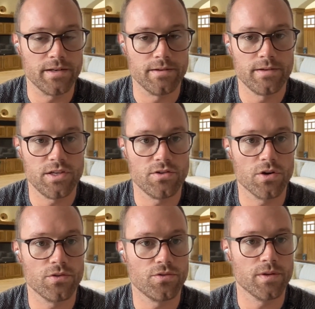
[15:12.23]
and
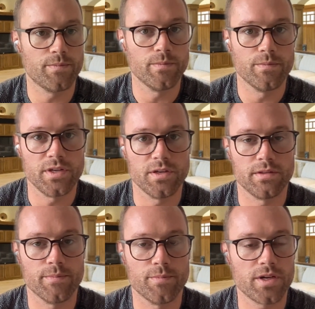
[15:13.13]
then you go through
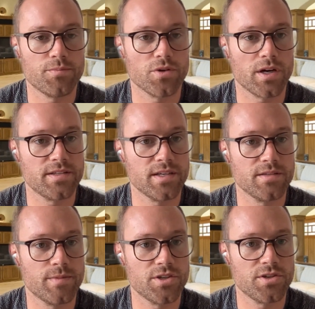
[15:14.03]
the booking
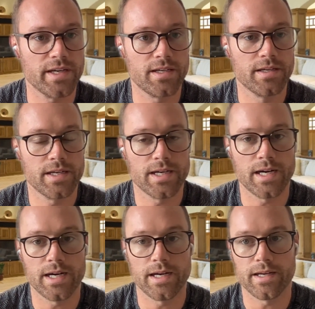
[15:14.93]
process, much like
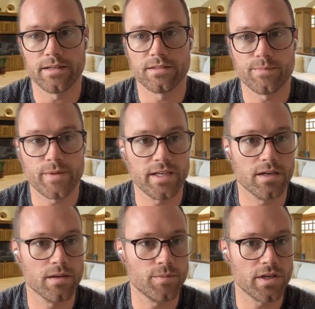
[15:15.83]

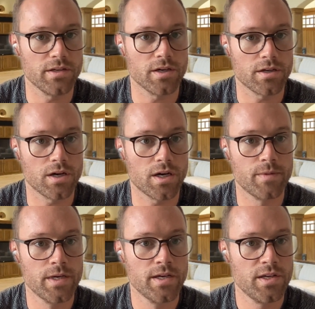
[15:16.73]
Expedia or
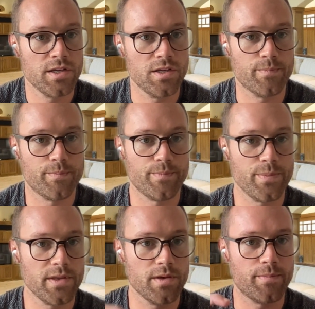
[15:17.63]
Booking.com.
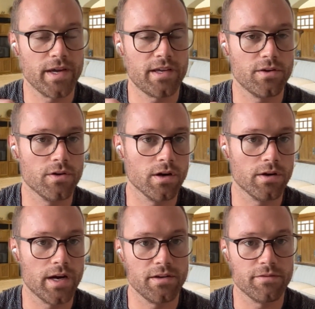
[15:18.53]
You pick
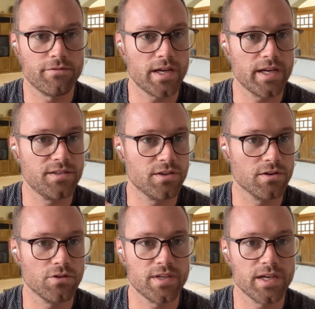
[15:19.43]
your
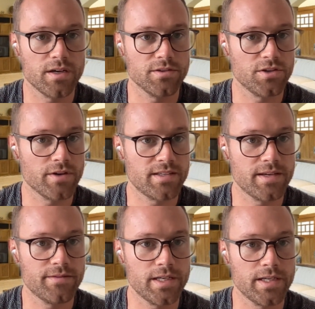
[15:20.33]
flights, your hotels,
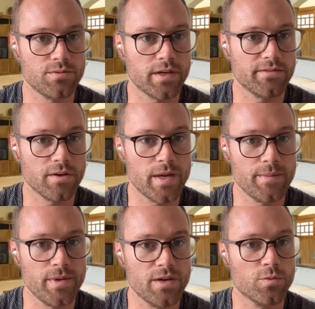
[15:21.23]
your activities,
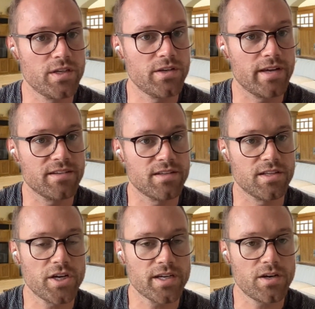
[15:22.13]
whatever it may be, and when you
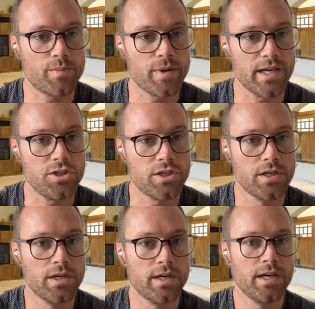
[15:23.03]
get to the checkout
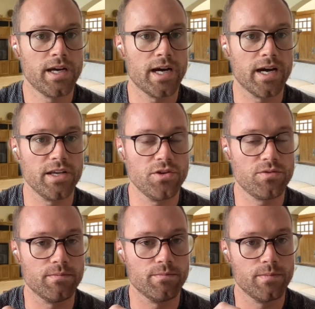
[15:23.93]
page,
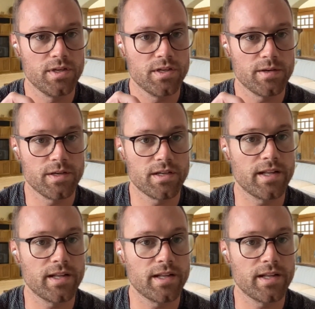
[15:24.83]
you can